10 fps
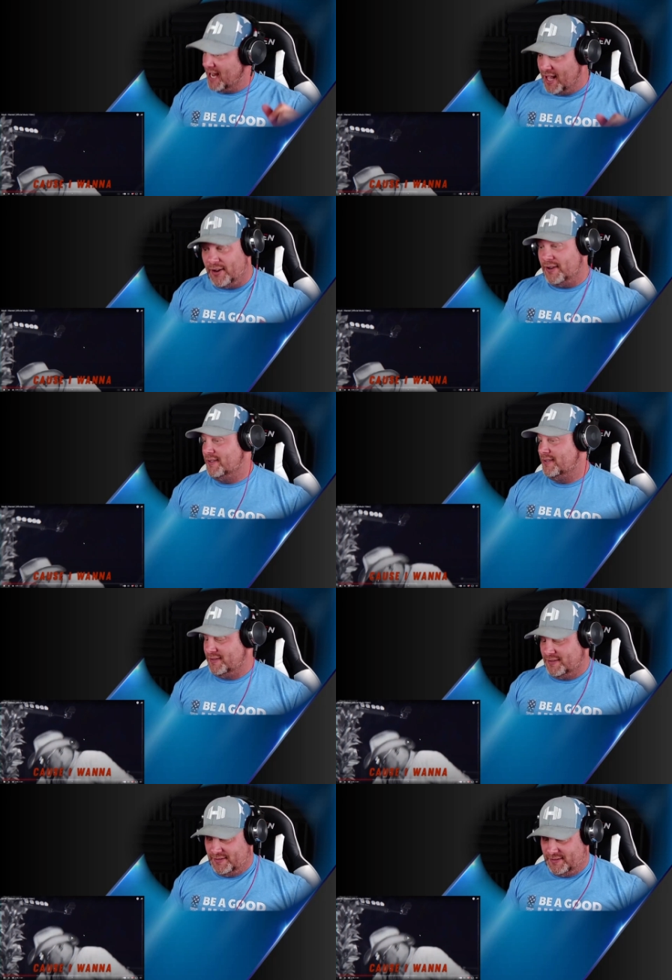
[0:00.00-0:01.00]
Tell her.
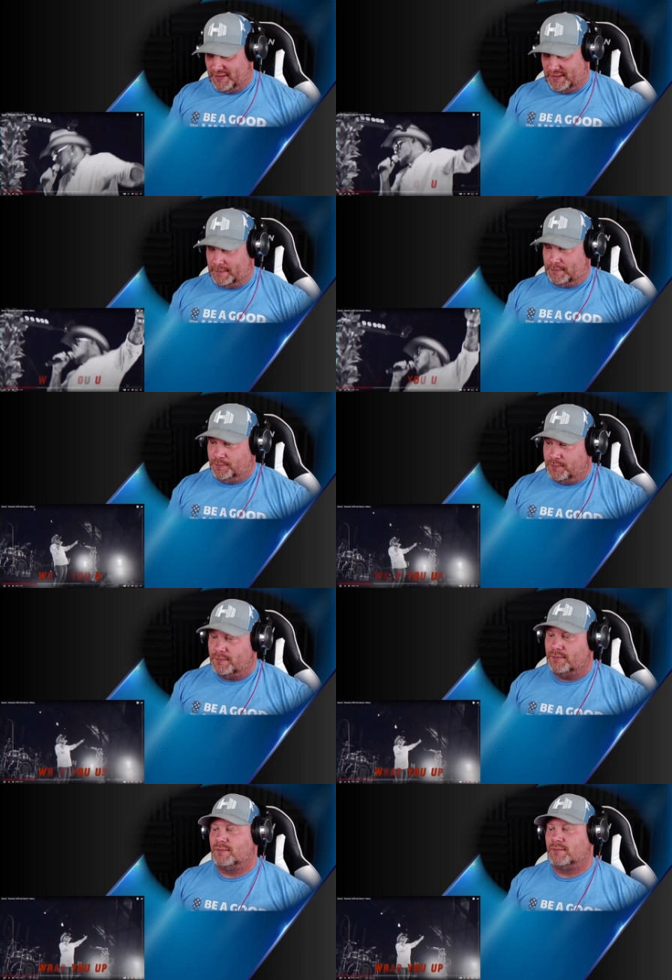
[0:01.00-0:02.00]
Wanna wrap
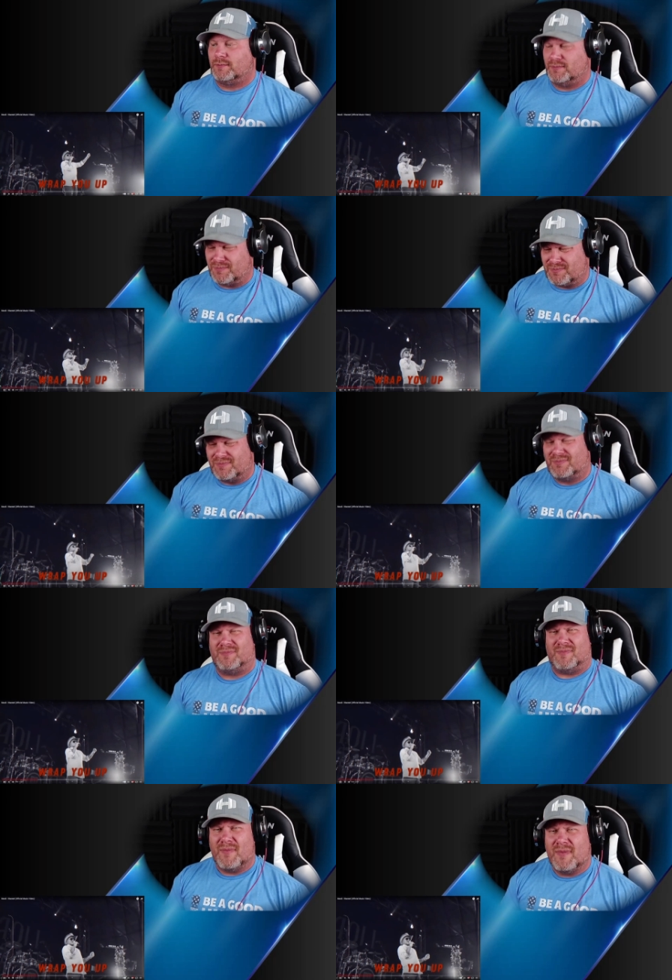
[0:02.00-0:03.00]

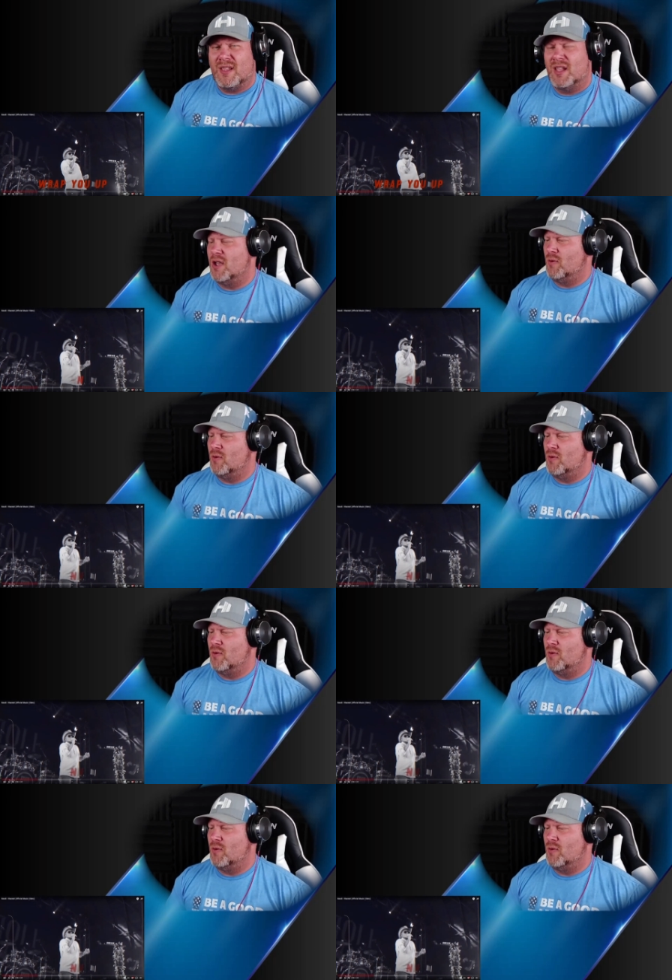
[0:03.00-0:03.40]
you up.